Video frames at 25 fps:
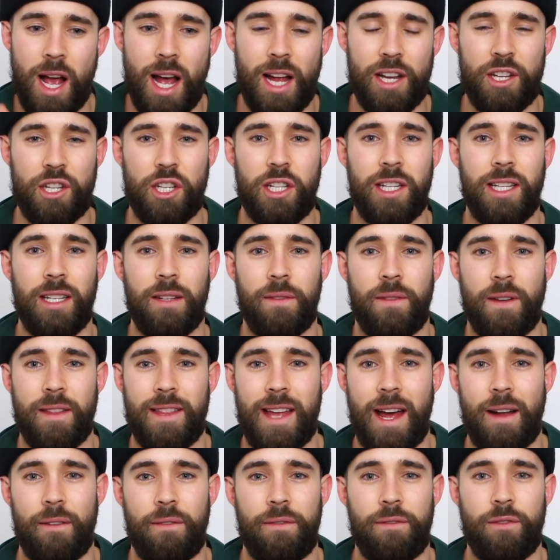achieve
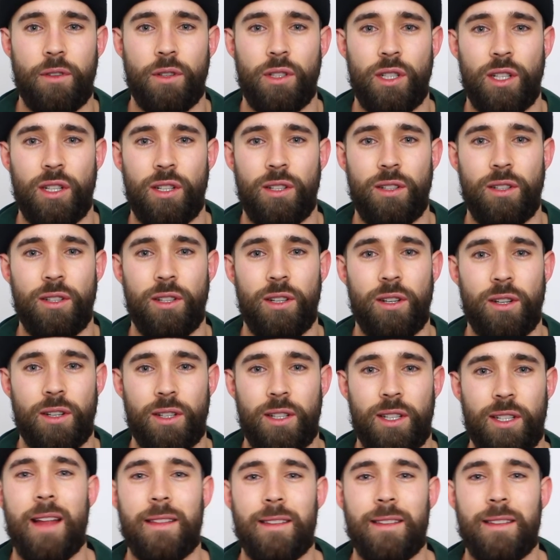that fuller look.